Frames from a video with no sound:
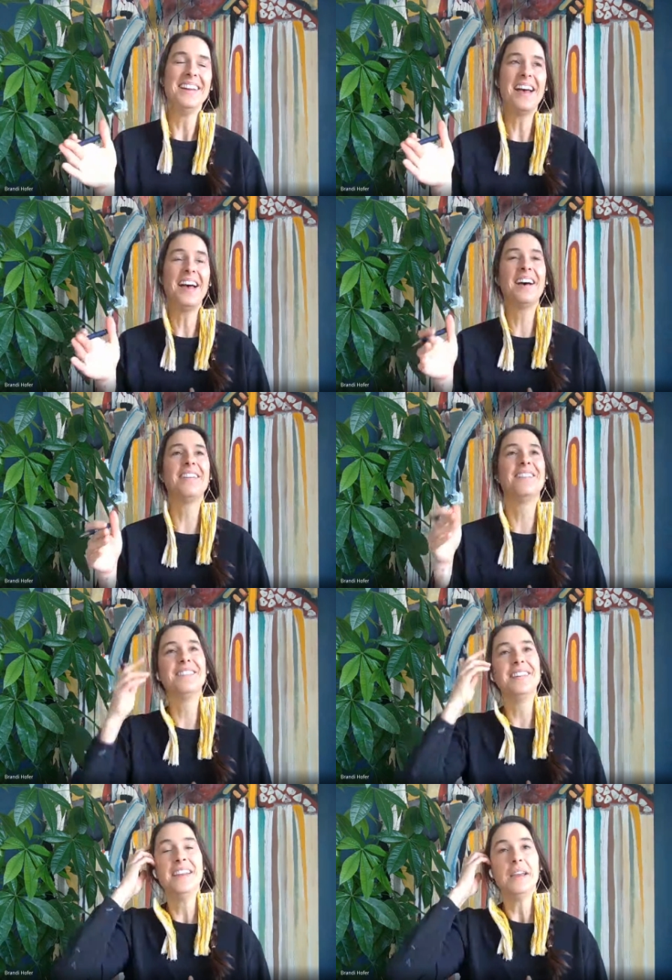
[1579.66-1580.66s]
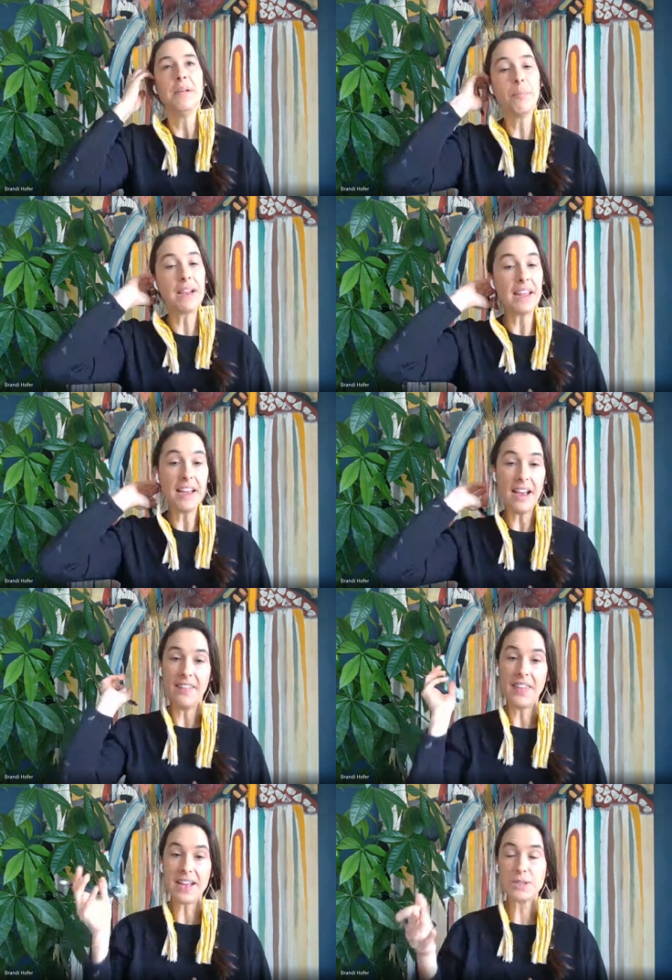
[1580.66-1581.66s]
Um, but
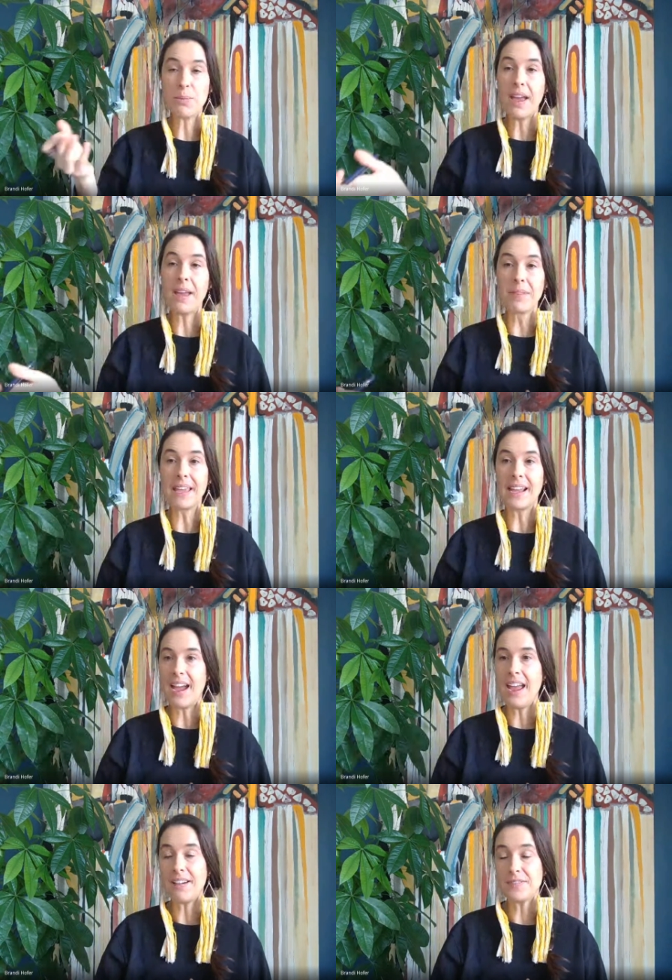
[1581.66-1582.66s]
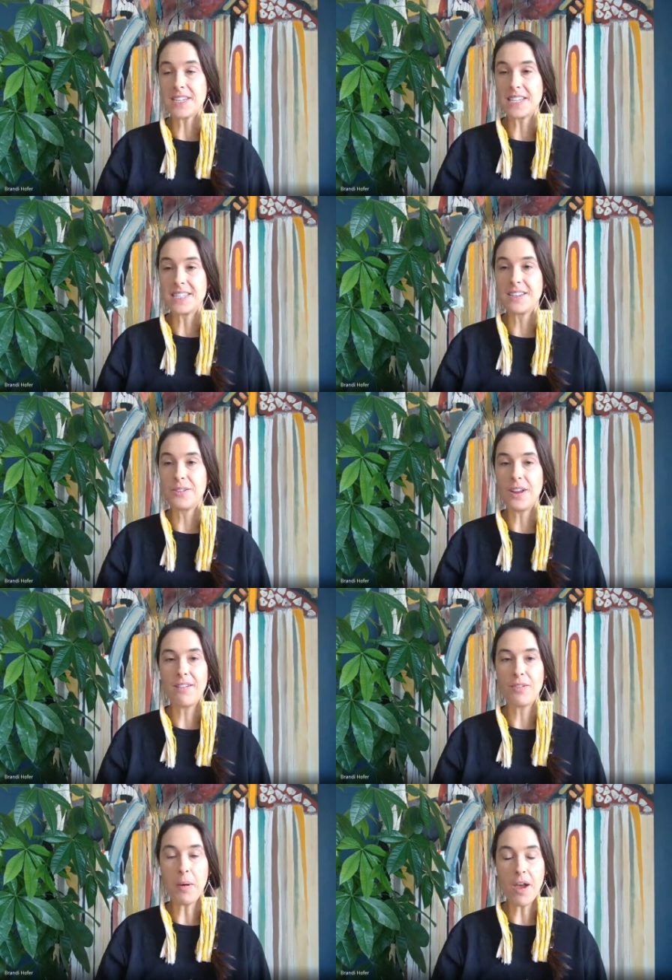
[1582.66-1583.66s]
that's why I'm like, I have to continue to
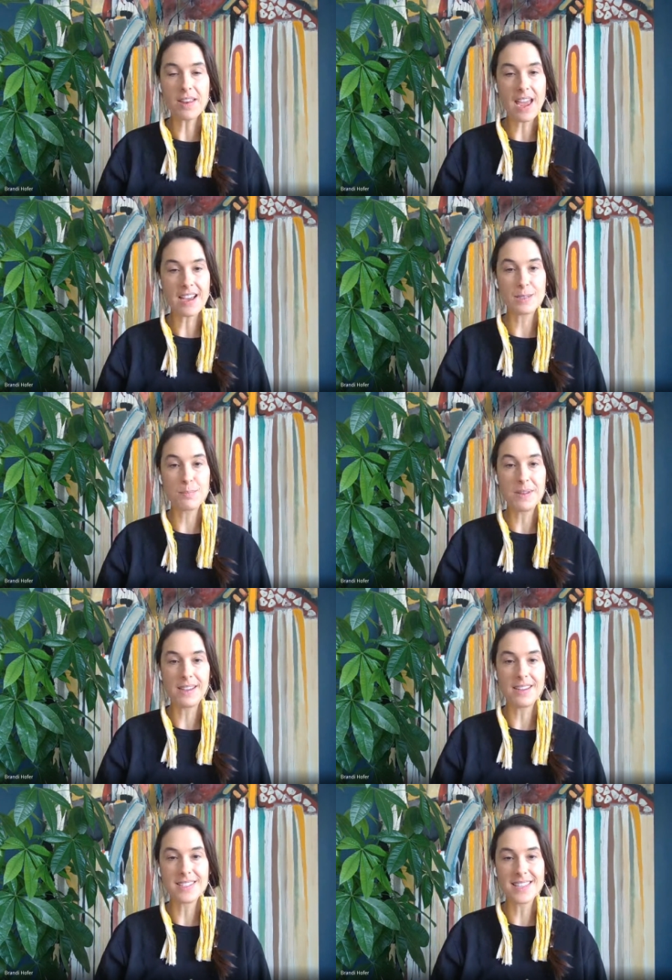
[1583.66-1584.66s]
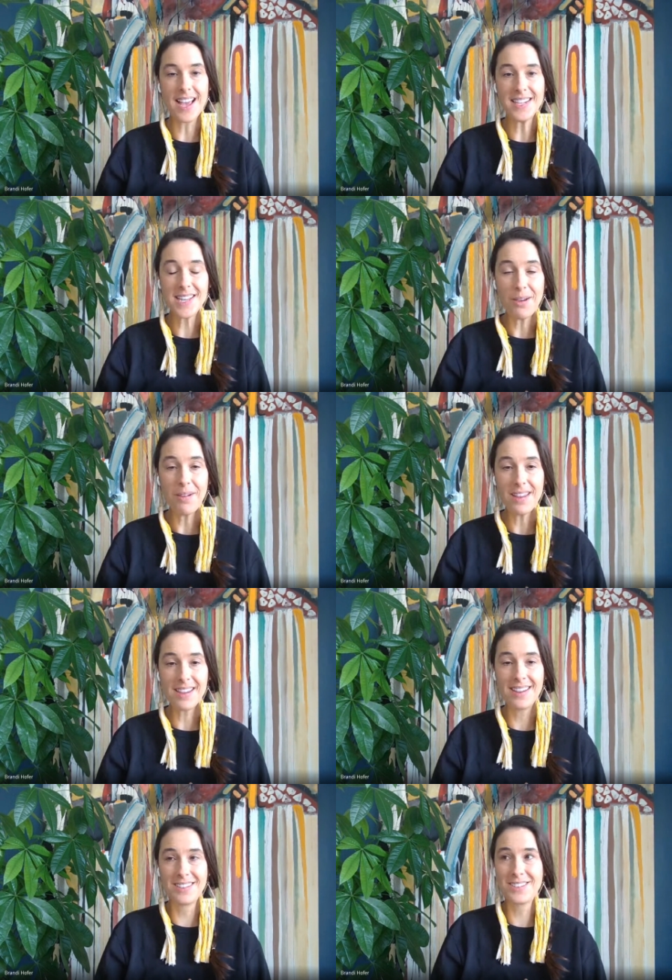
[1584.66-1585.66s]
have a podcast because that's how I
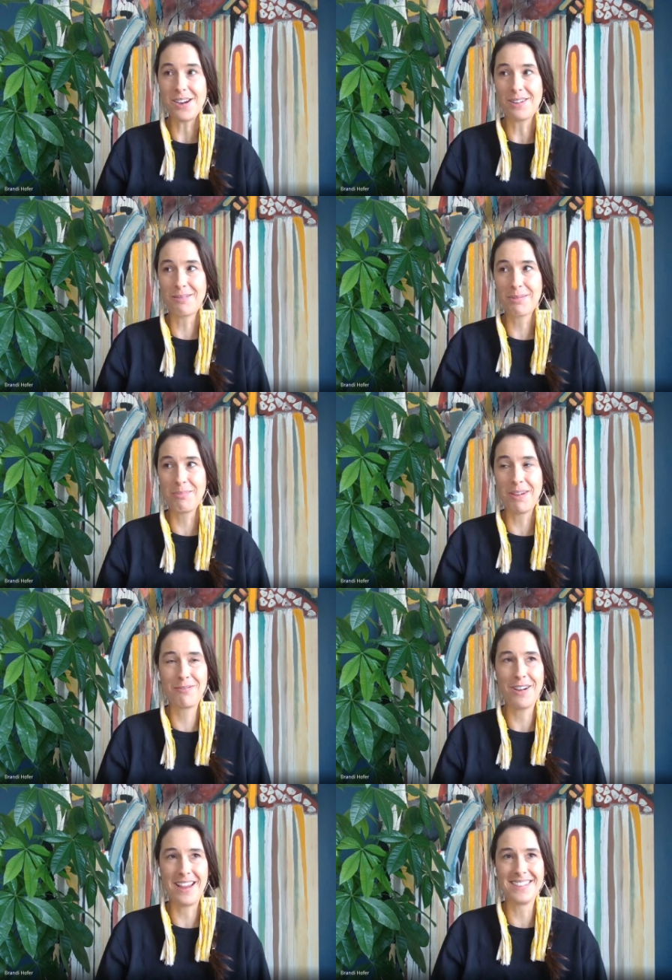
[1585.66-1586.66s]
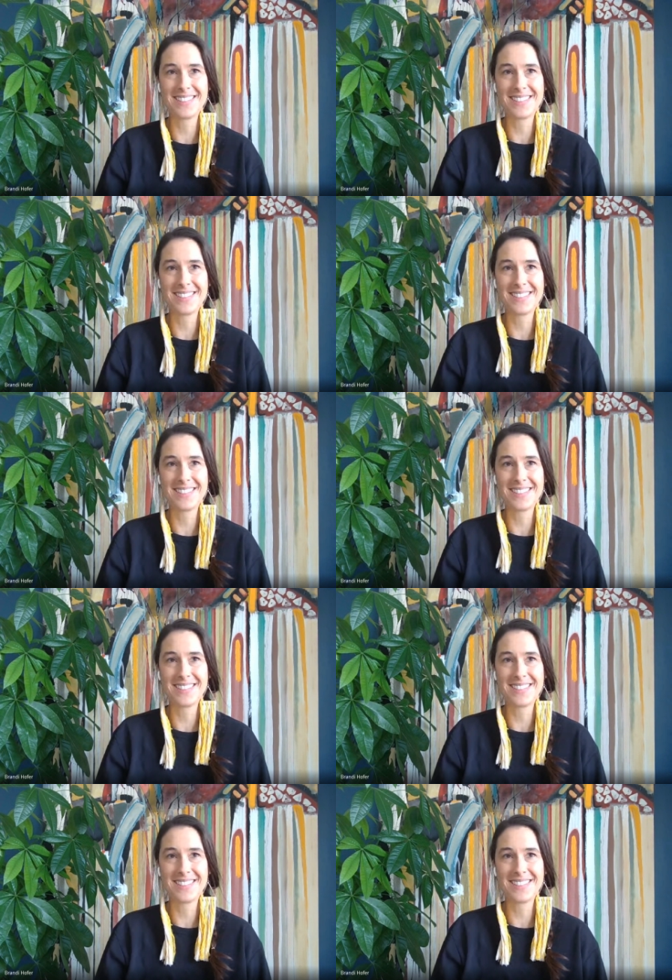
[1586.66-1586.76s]
can talk with my friends.